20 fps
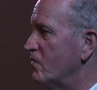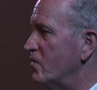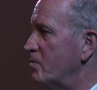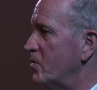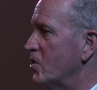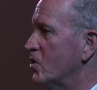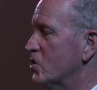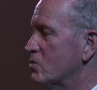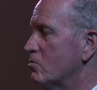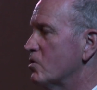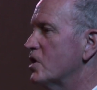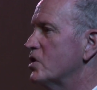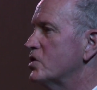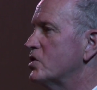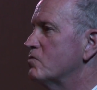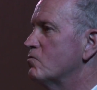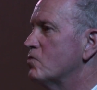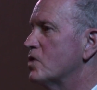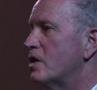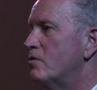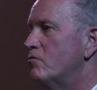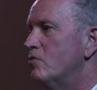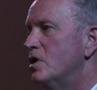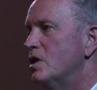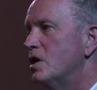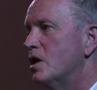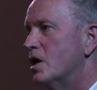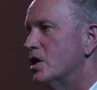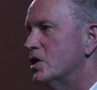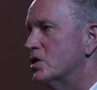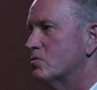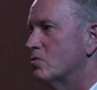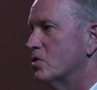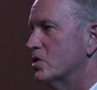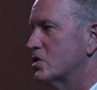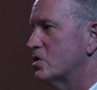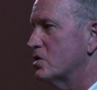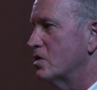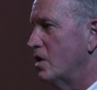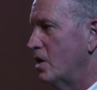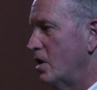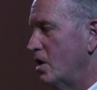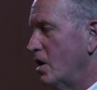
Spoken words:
of it, because what I realized was